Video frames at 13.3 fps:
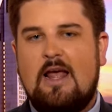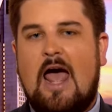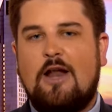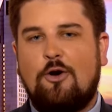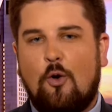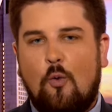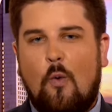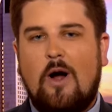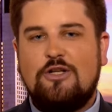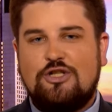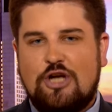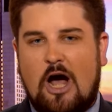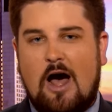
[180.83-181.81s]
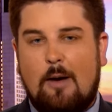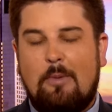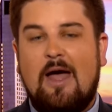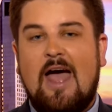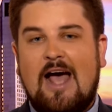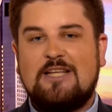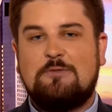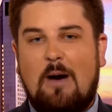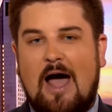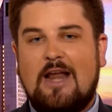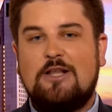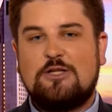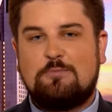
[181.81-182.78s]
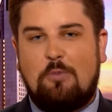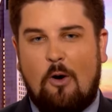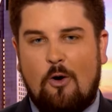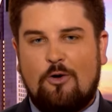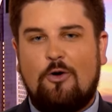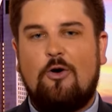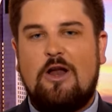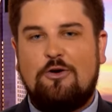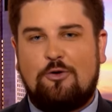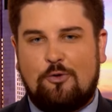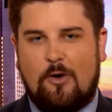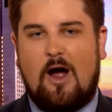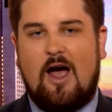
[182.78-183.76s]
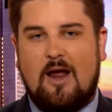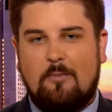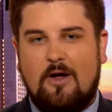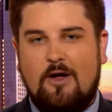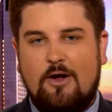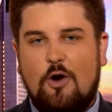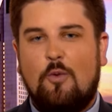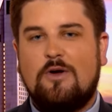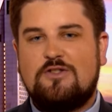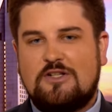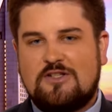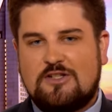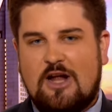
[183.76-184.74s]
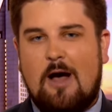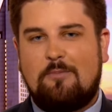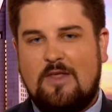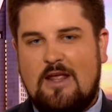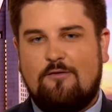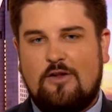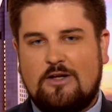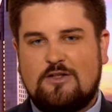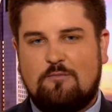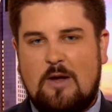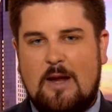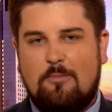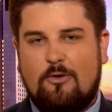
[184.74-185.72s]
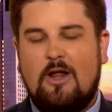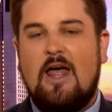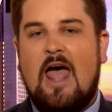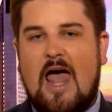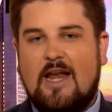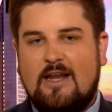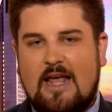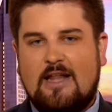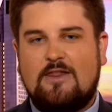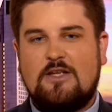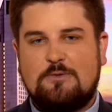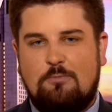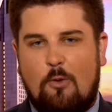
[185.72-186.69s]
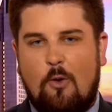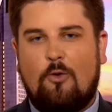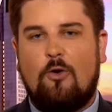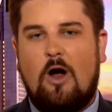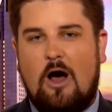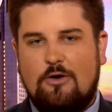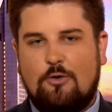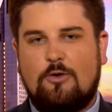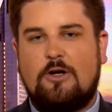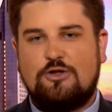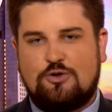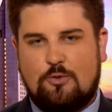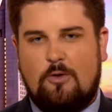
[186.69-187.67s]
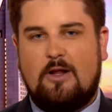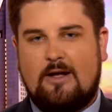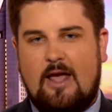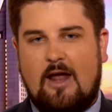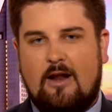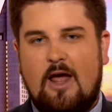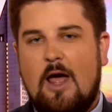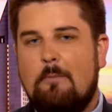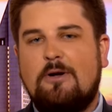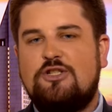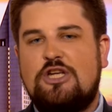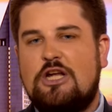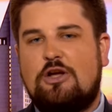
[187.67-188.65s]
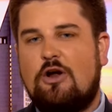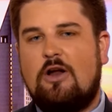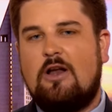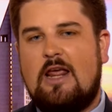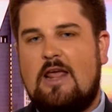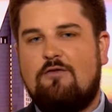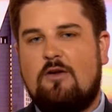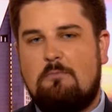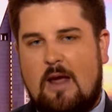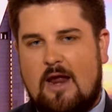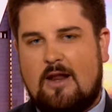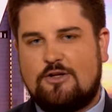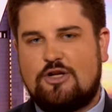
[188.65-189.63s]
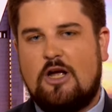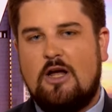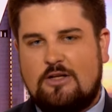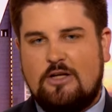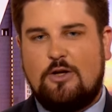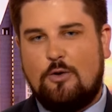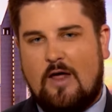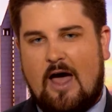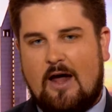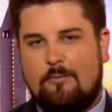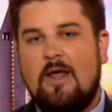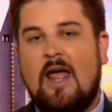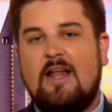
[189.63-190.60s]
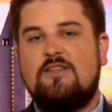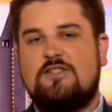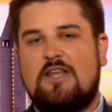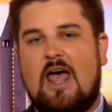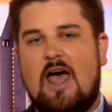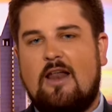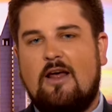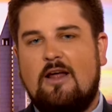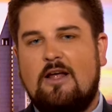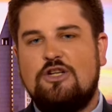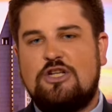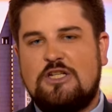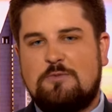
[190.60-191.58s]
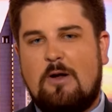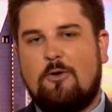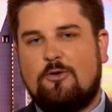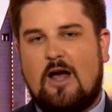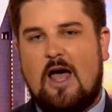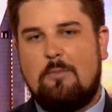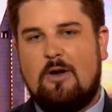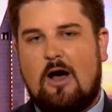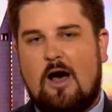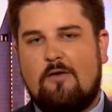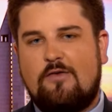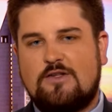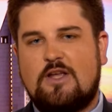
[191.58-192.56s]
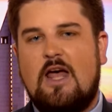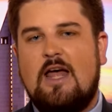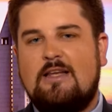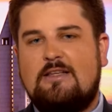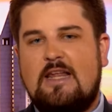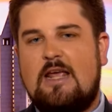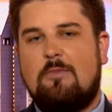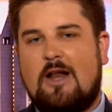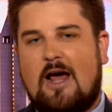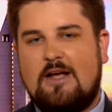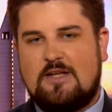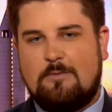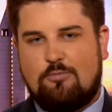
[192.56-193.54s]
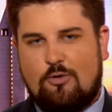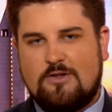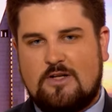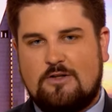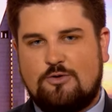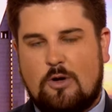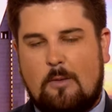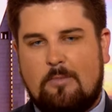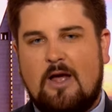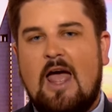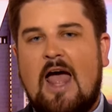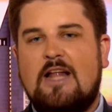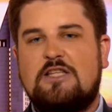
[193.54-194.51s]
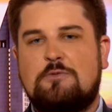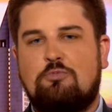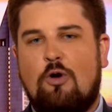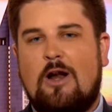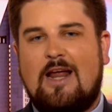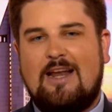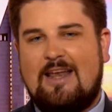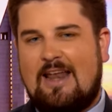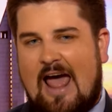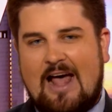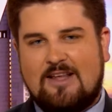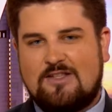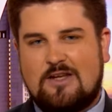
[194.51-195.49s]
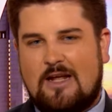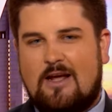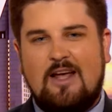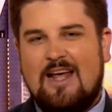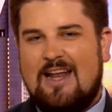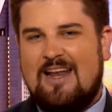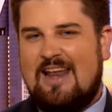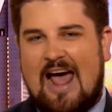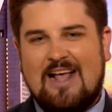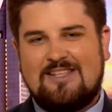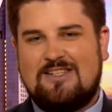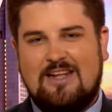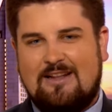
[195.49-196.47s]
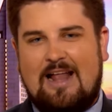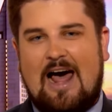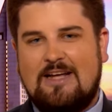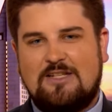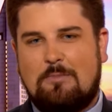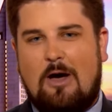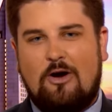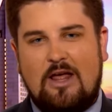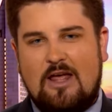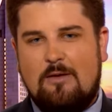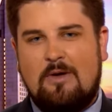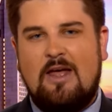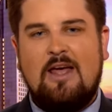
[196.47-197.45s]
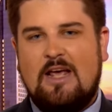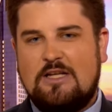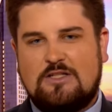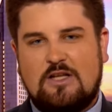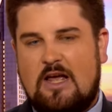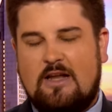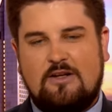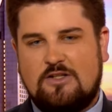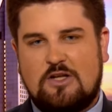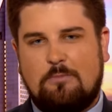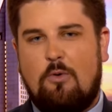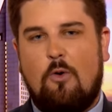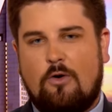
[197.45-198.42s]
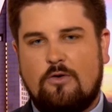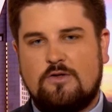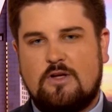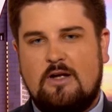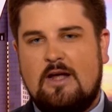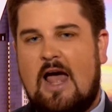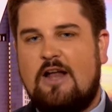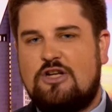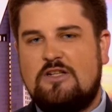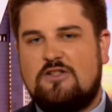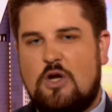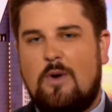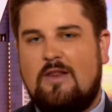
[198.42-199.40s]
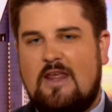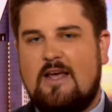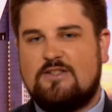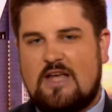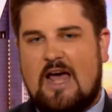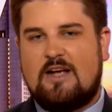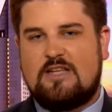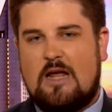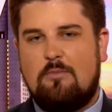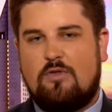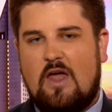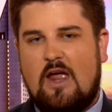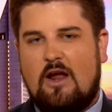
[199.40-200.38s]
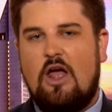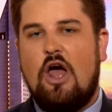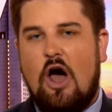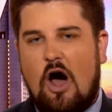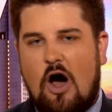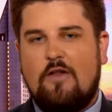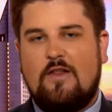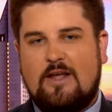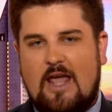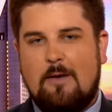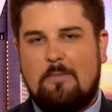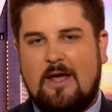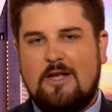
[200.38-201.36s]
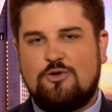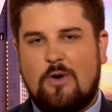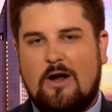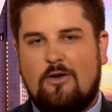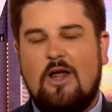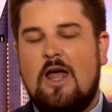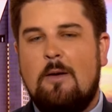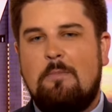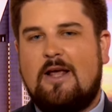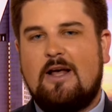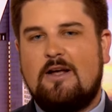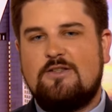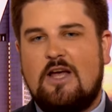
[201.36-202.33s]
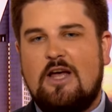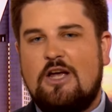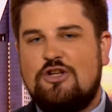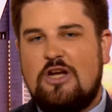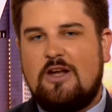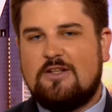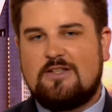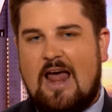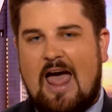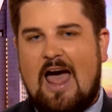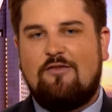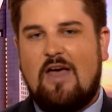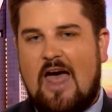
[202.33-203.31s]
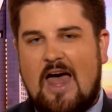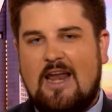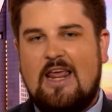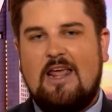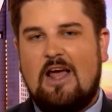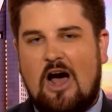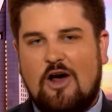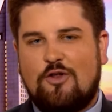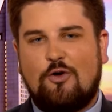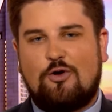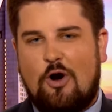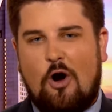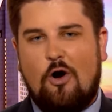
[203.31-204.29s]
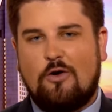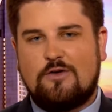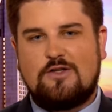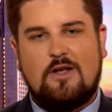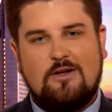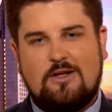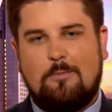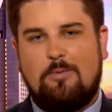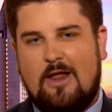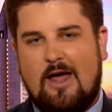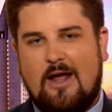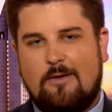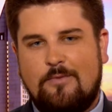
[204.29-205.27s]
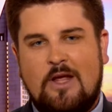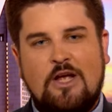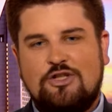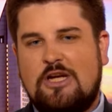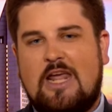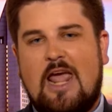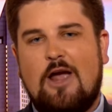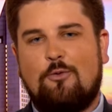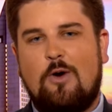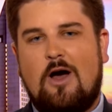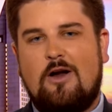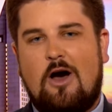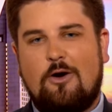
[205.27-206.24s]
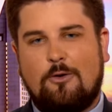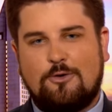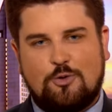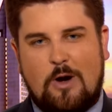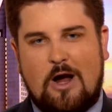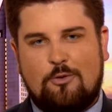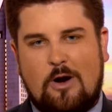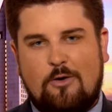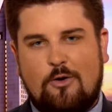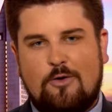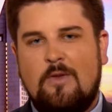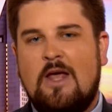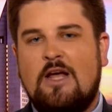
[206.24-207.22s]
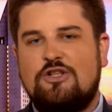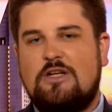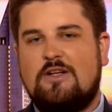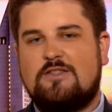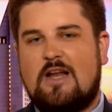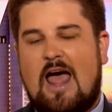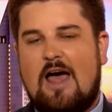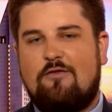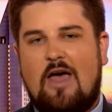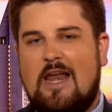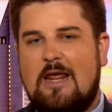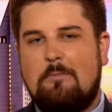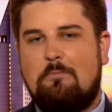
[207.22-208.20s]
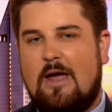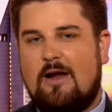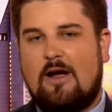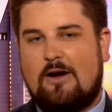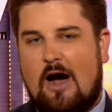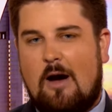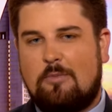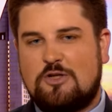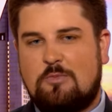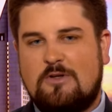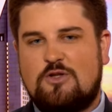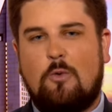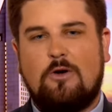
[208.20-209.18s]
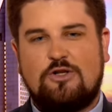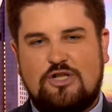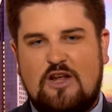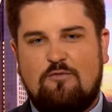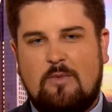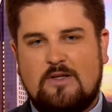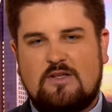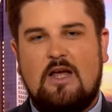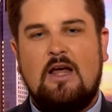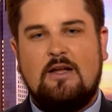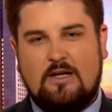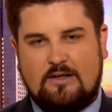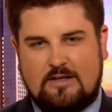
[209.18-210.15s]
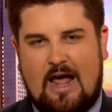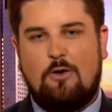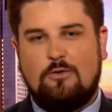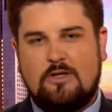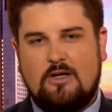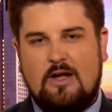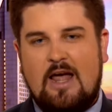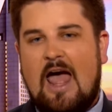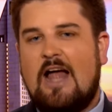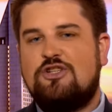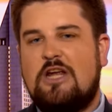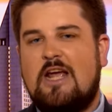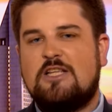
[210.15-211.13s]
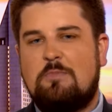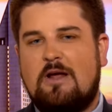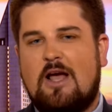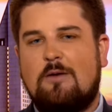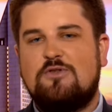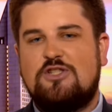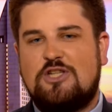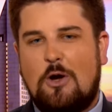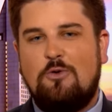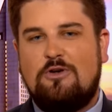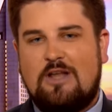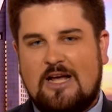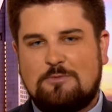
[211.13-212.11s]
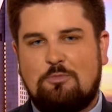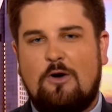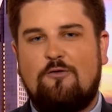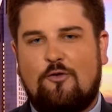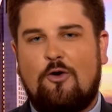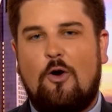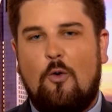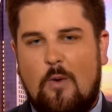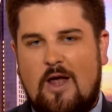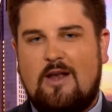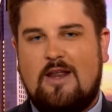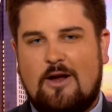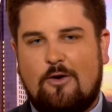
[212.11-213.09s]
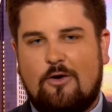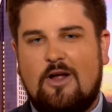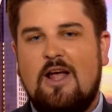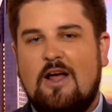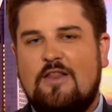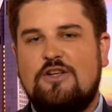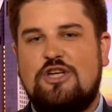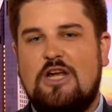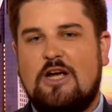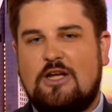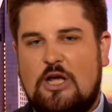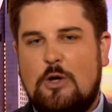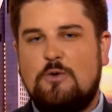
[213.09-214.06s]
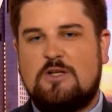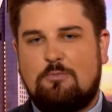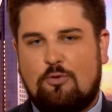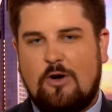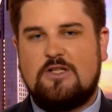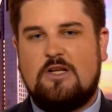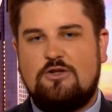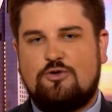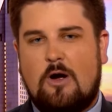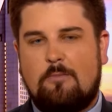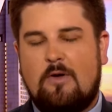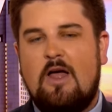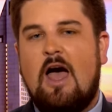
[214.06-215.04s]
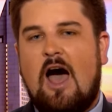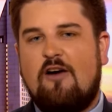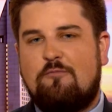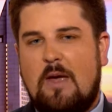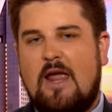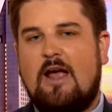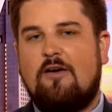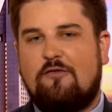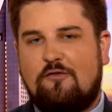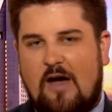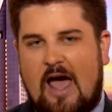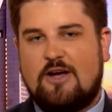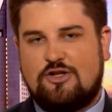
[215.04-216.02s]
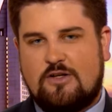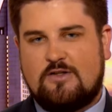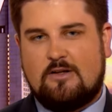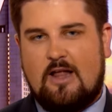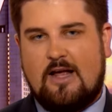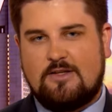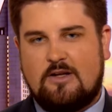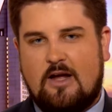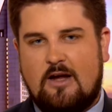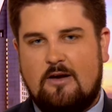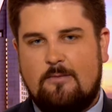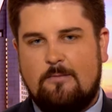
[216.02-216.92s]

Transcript: And her one job as Biden's partner in crime was to stop the influx of people and get this border under control again. But she couldn't even manage to do that. Instead, she spent her time in office demonizing President Trump and spreading nasty, nasty lies about him and his supporters. And she's doing the exact same thing on the campaign trail because she doesn't have any other cards to play. She can't run on her track record. She doesn't have any big accomplishments or achievements to tout. And she has become so desperate for a win here that she accused President Trump of being a fascist last night.